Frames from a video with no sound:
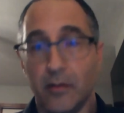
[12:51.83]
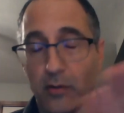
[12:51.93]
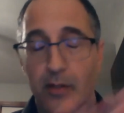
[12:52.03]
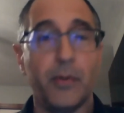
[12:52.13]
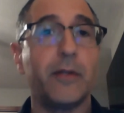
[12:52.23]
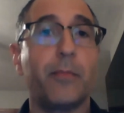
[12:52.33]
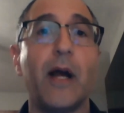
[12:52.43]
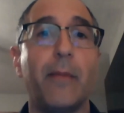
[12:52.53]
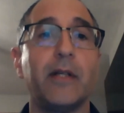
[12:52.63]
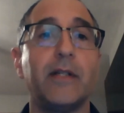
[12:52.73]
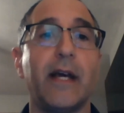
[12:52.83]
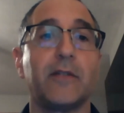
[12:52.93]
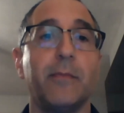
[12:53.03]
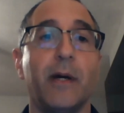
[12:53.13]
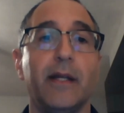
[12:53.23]
You can put the property
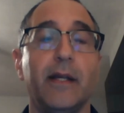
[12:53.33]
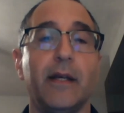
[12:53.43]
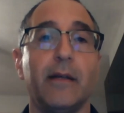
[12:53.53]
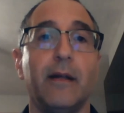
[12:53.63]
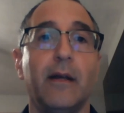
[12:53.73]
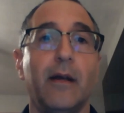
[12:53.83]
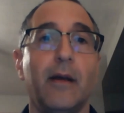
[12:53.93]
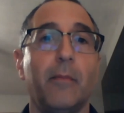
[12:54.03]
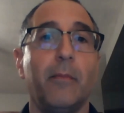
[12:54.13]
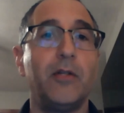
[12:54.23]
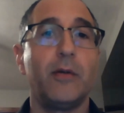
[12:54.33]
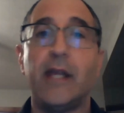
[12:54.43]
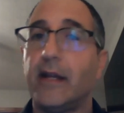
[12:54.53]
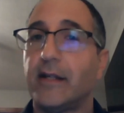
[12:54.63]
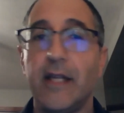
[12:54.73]
tax money in, but you
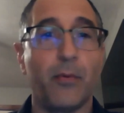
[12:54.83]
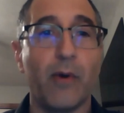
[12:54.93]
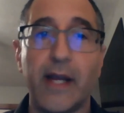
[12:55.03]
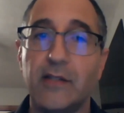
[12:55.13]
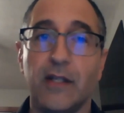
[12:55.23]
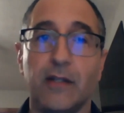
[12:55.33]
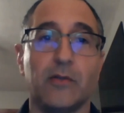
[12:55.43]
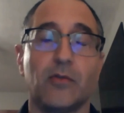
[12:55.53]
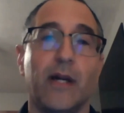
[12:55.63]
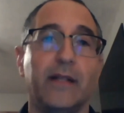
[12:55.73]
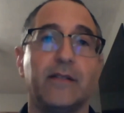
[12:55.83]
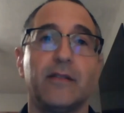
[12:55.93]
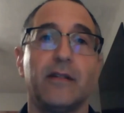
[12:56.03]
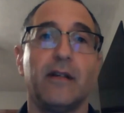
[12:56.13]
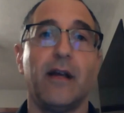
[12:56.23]
can't keep raising those
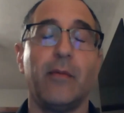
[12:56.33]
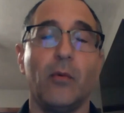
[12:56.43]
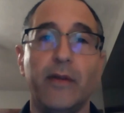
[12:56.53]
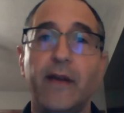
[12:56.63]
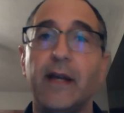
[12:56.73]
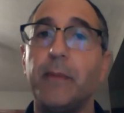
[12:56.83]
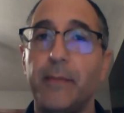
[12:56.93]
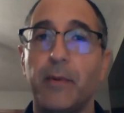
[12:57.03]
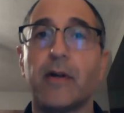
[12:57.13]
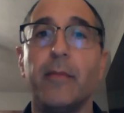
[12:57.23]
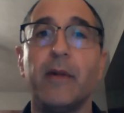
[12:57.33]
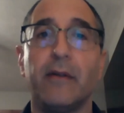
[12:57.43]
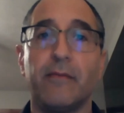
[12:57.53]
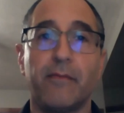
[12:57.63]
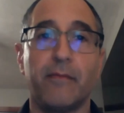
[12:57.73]
rates. I mean, we've had people
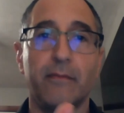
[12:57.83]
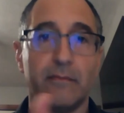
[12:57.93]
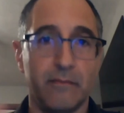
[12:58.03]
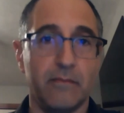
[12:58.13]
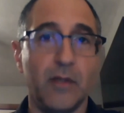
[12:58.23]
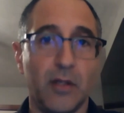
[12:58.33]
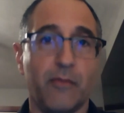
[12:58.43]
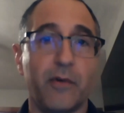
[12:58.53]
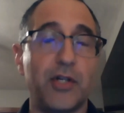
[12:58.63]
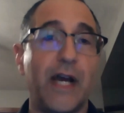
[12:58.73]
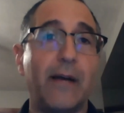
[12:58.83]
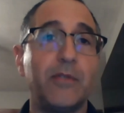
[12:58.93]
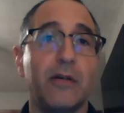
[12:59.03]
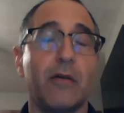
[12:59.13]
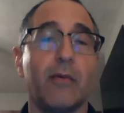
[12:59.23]
coming, for
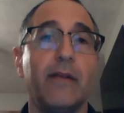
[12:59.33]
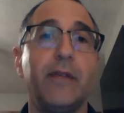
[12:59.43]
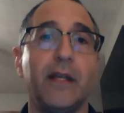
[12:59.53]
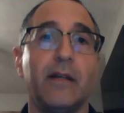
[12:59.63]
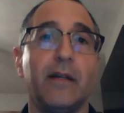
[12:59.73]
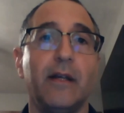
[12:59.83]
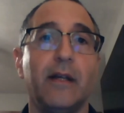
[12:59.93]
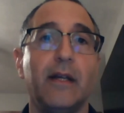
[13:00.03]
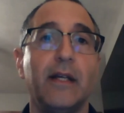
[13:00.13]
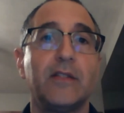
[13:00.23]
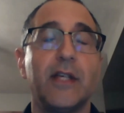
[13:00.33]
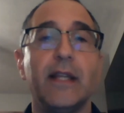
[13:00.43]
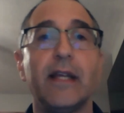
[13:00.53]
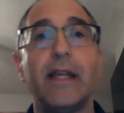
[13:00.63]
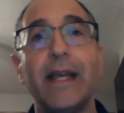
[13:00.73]
jobs here at Rivian
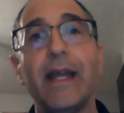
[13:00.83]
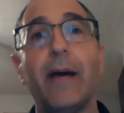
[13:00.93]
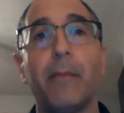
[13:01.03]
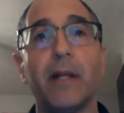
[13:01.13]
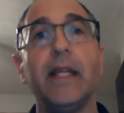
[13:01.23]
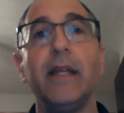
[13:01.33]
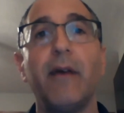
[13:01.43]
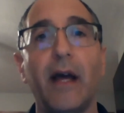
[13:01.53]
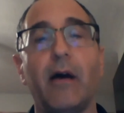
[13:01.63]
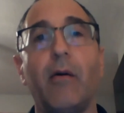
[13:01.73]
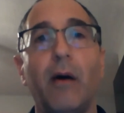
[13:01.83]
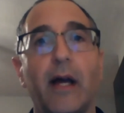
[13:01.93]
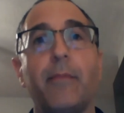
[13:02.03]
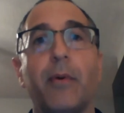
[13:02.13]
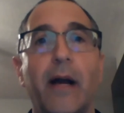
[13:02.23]
saying they cannot believe how
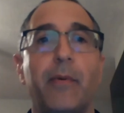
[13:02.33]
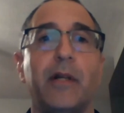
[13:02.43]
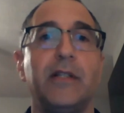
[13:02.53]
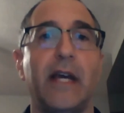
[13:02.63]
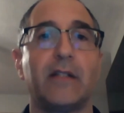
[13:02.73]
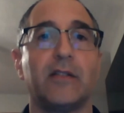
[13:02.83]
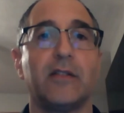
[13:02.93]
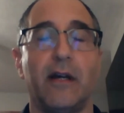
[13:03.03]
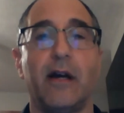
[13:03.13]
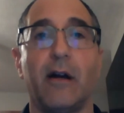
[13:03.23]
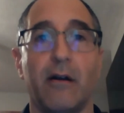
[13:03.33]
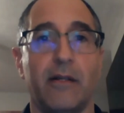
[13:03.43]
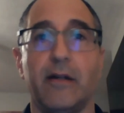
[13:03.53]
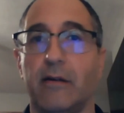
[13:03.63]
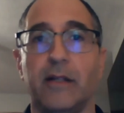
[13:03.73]
high property taxes are
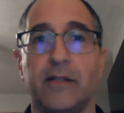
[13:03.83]
here